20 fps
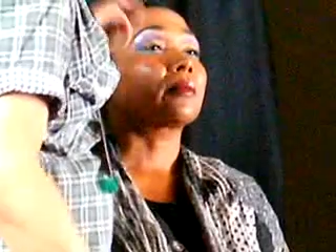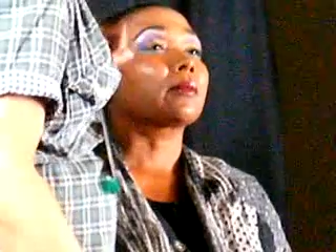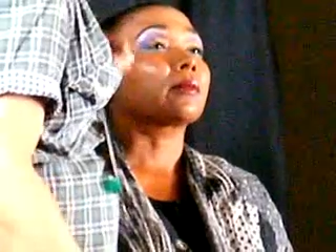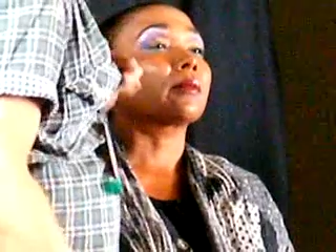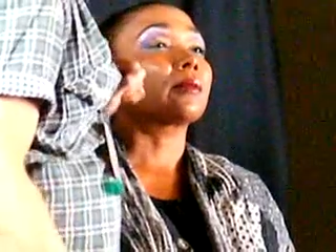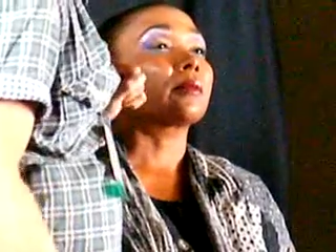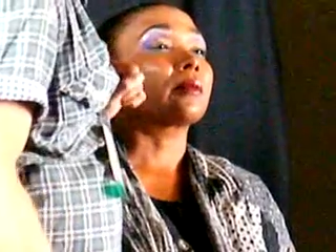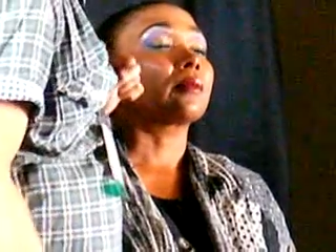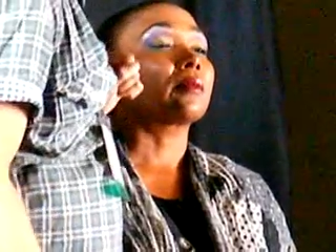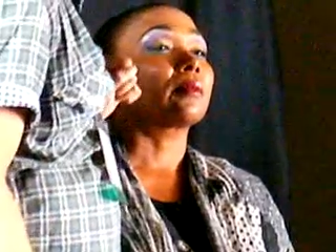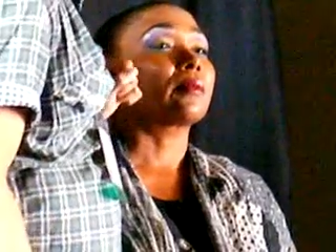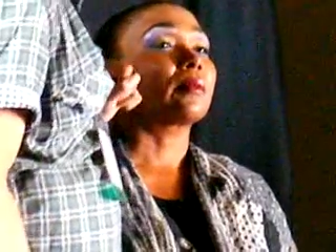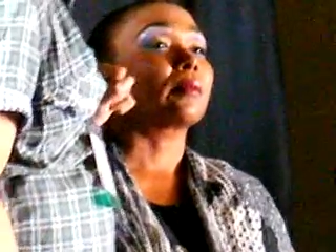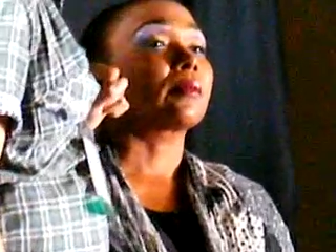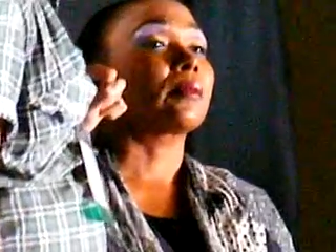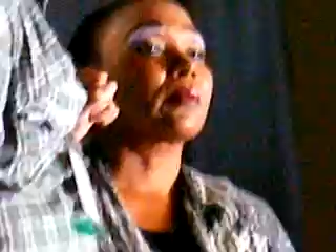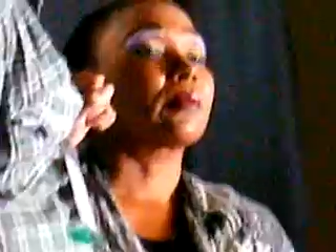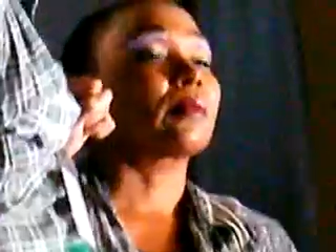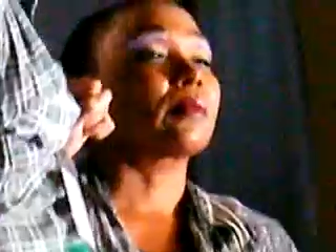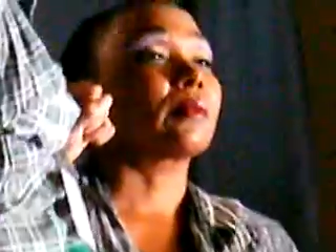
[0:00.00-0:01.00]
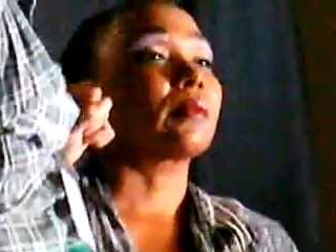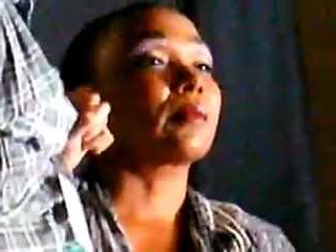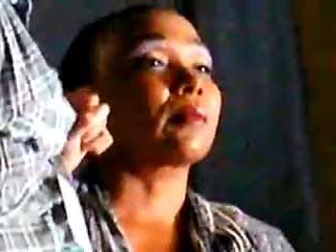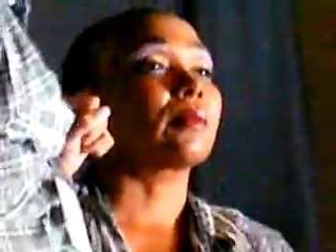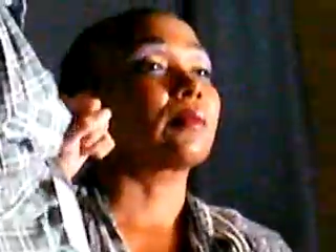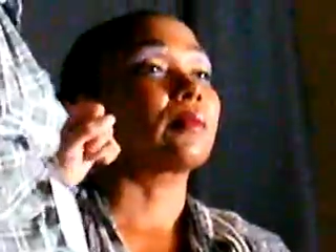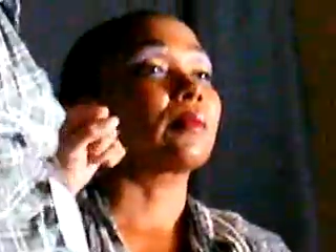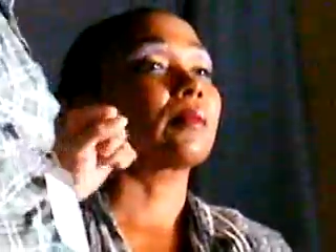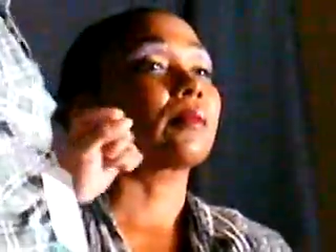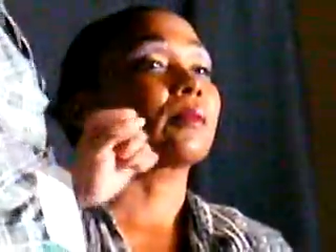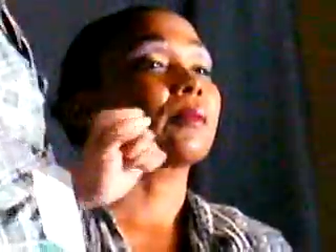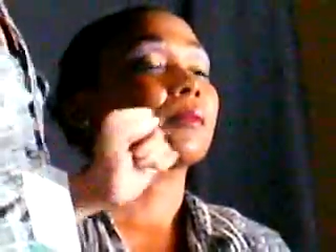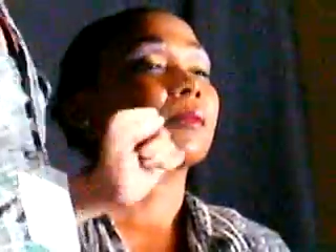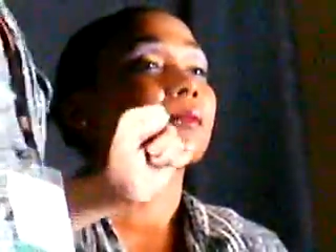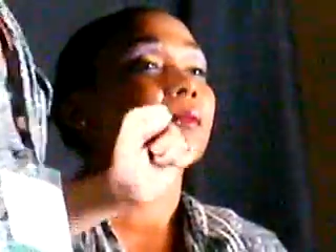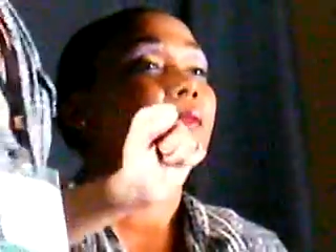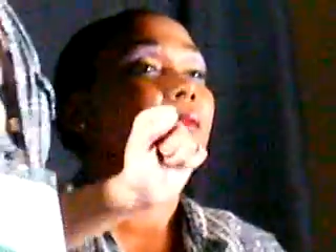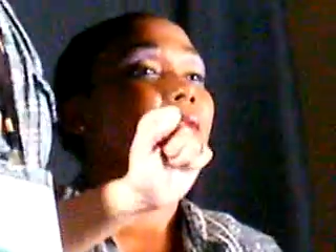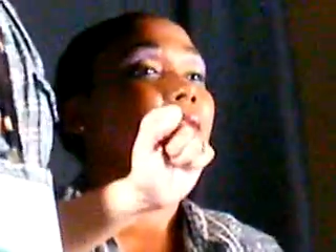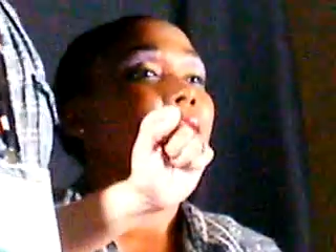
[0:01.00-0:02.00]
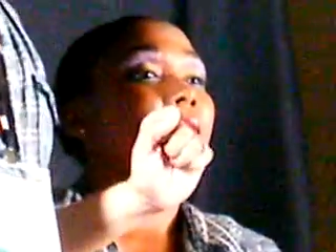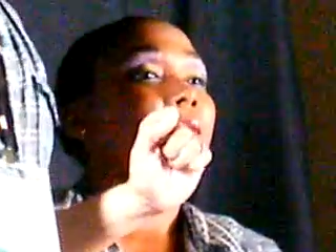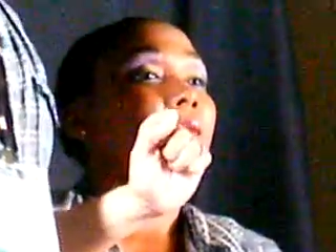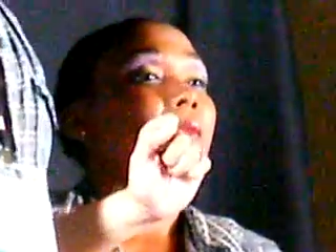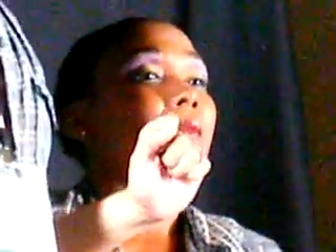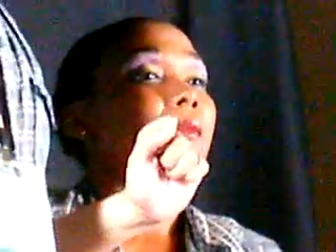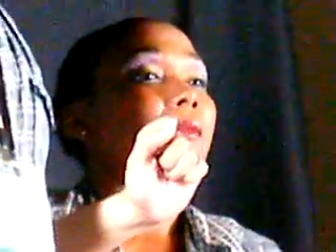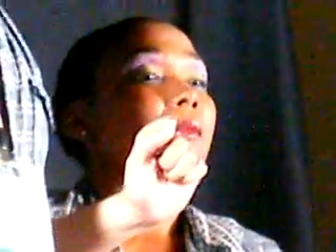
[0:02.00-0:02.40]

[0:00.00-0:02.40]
that's going to change on her, because a lot of